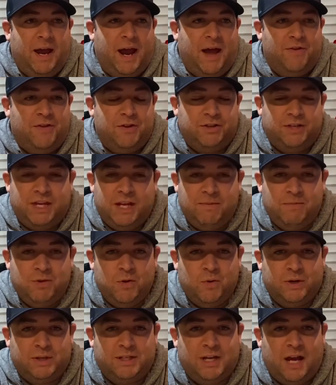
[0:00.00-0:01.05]
and the Team
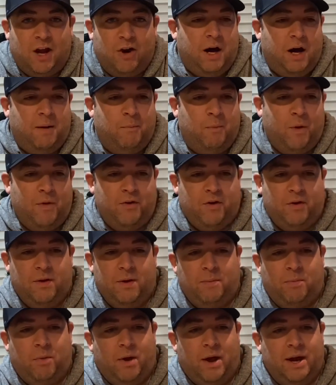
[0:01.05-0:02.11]
USA, whether they're
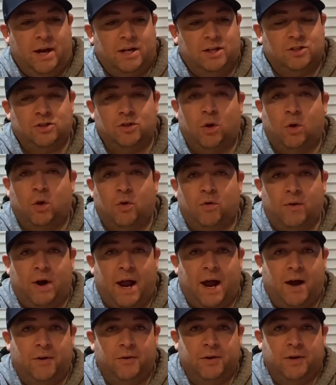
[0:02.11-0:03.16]
playing a solo
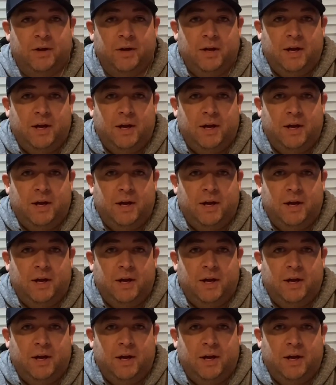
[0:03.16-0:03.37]
round